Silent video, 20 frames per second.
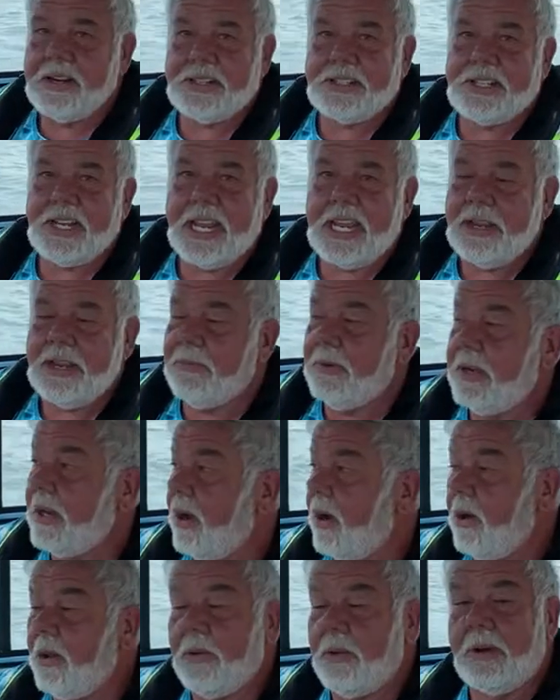J.
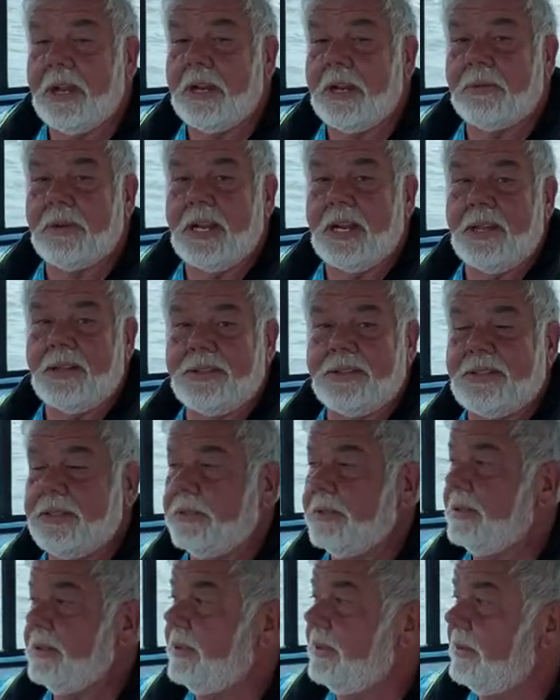went all the way around
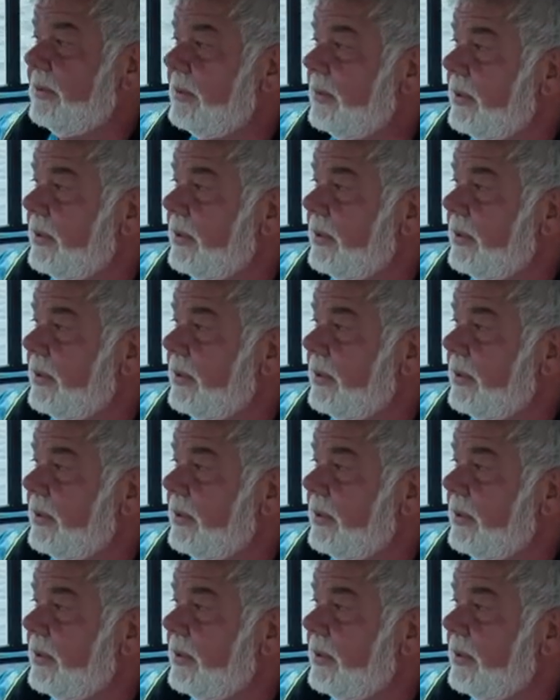to